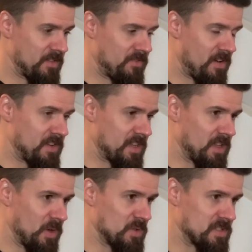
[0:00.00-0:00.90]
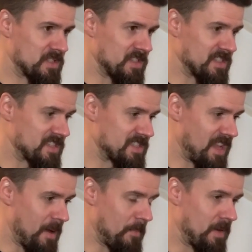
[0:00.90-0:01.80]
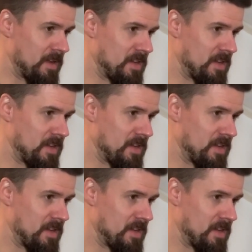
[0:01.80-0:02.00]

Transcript: very close to the stem.